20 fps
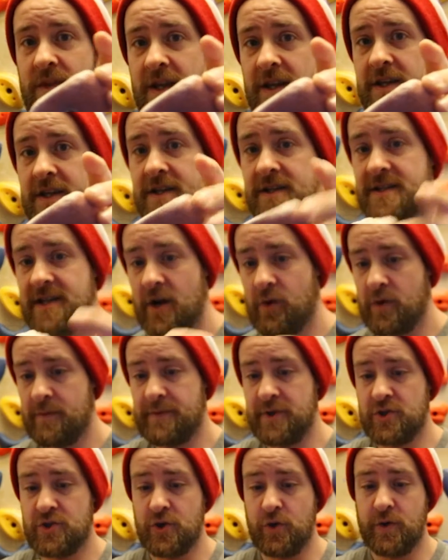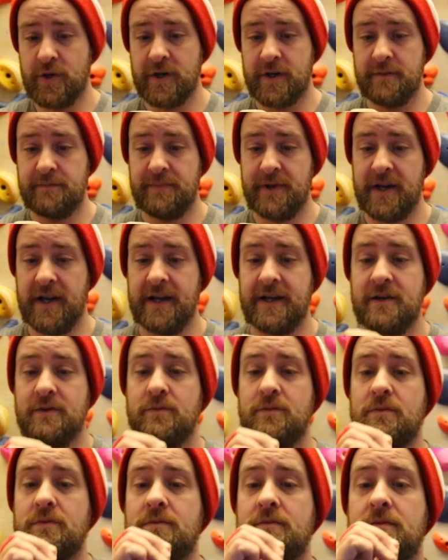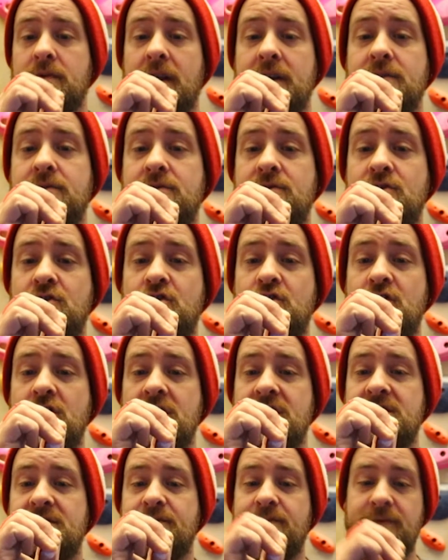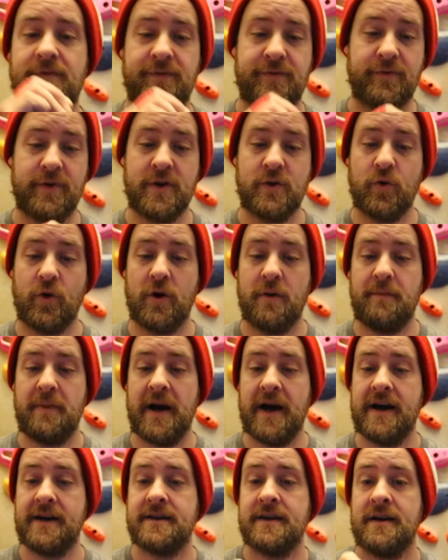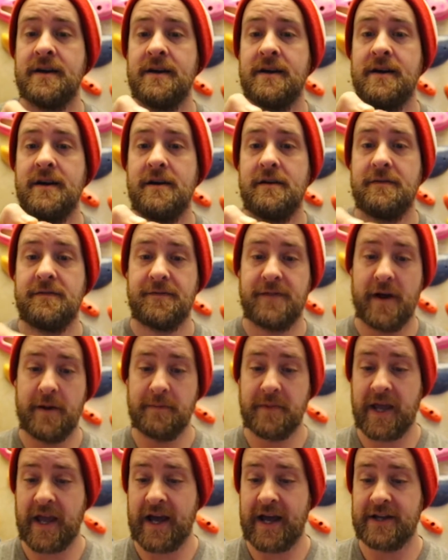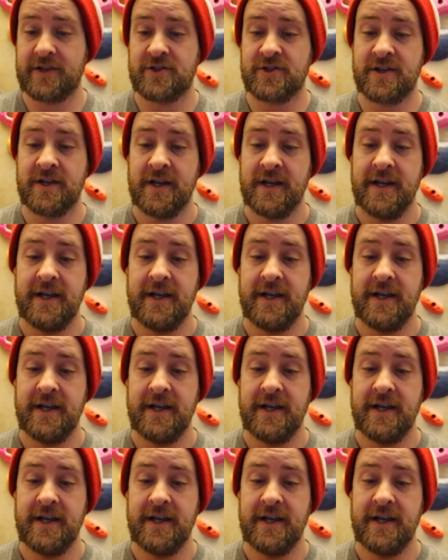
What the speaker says: you can tell we've been chalking them, but like just 3/4 pad thumb catch.